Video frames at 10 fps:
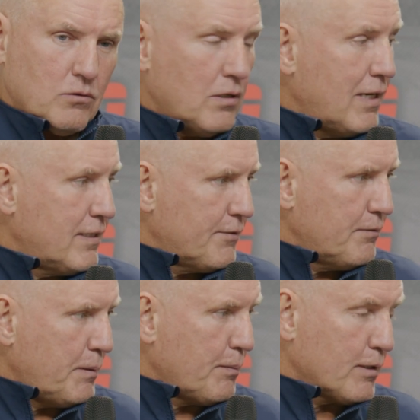to a lot of
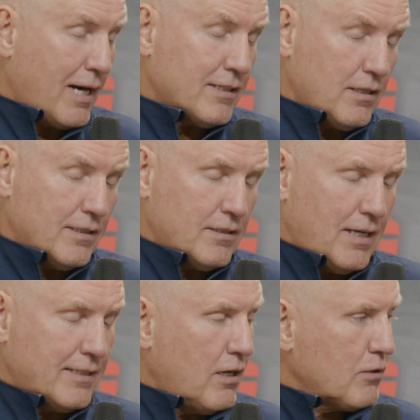different people, or I
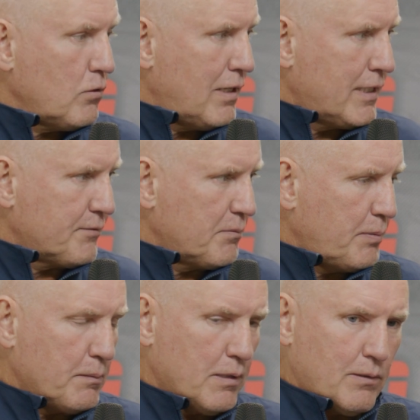talked to a lot of different
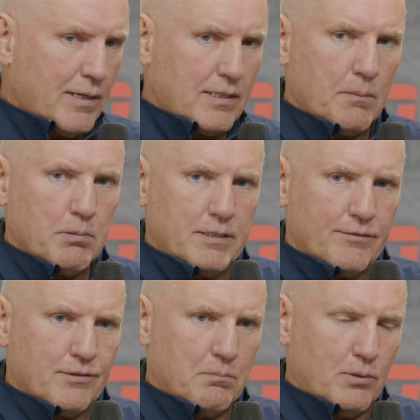people. I read a couple of
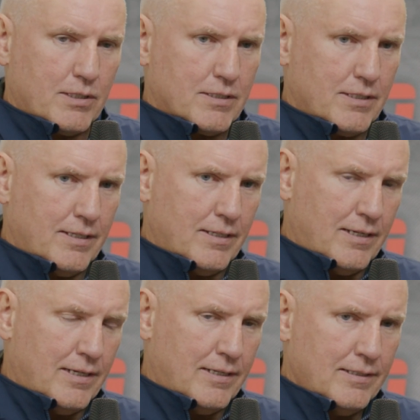different books, and
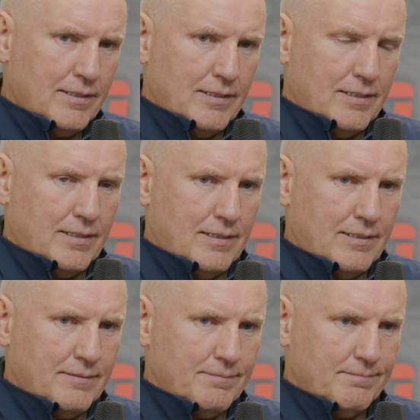
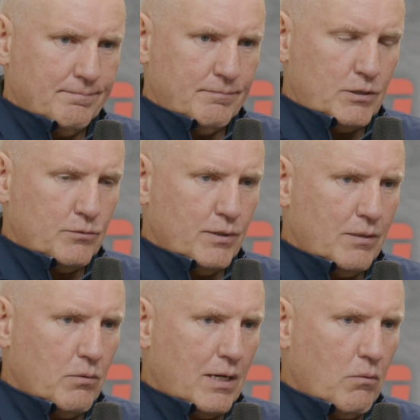really
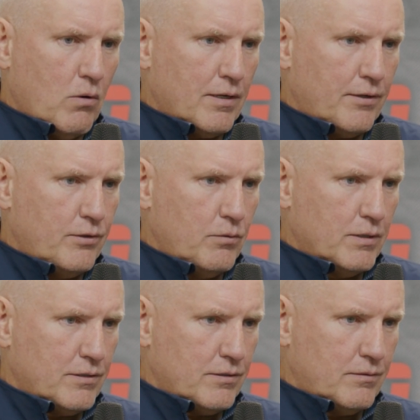what I wanted to do
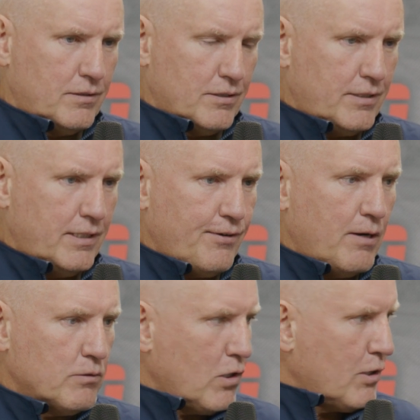was to see if I
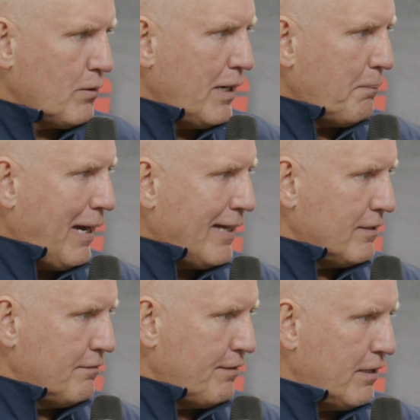was on the right path
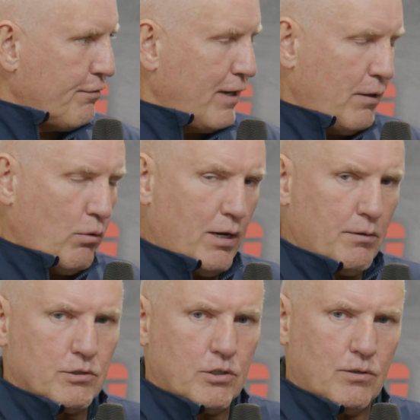and verify where I
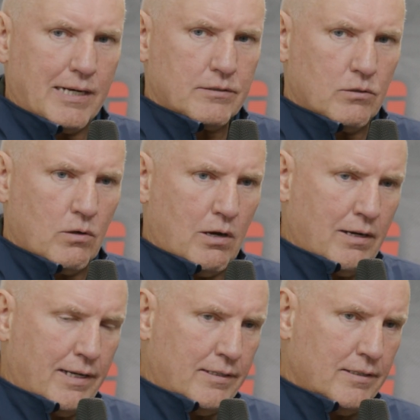was correct or
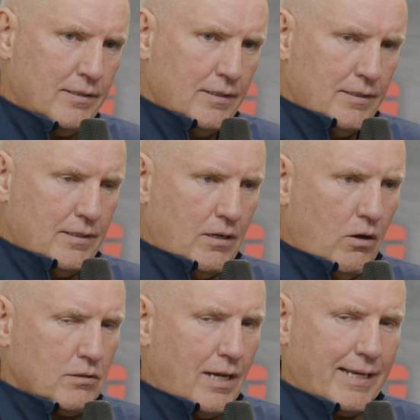wrong. And
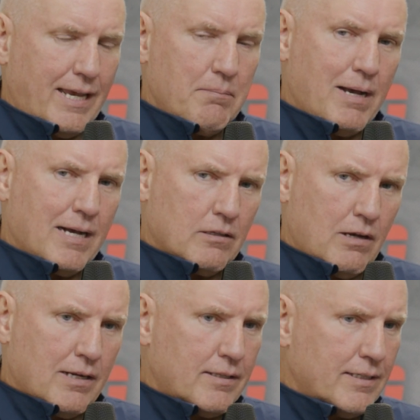I came back, a
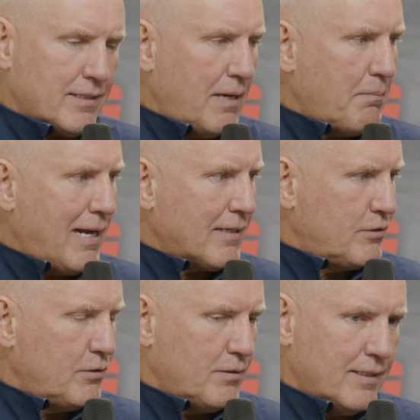lot of things came back
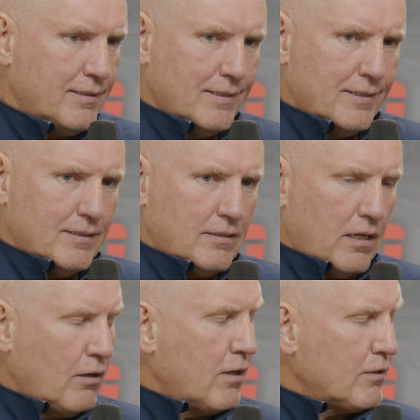to that.
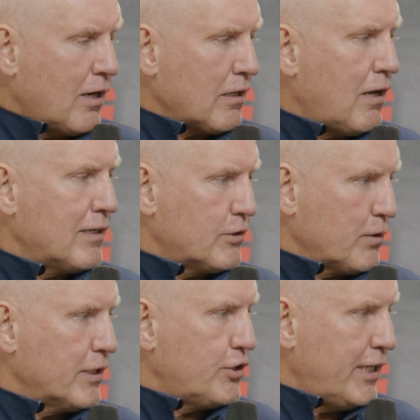Not a lot has
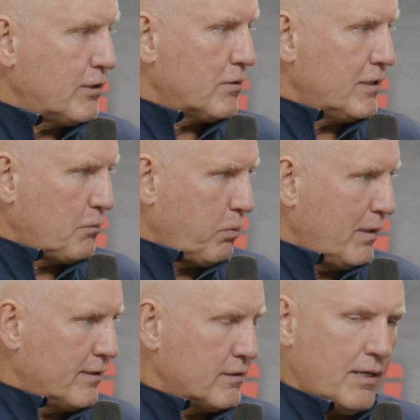really changed with these
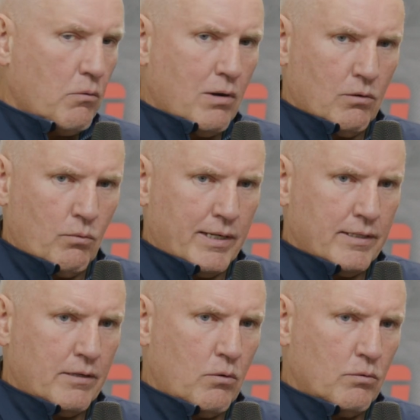players. They want to
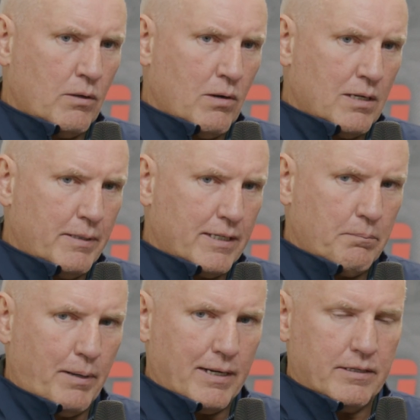win. They want to be
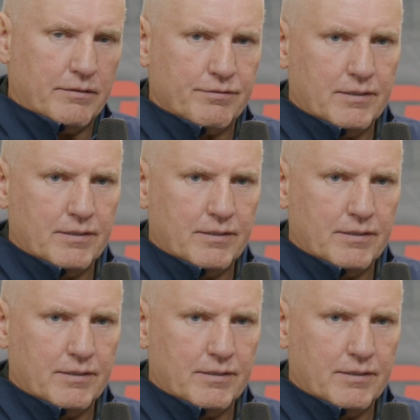competitive,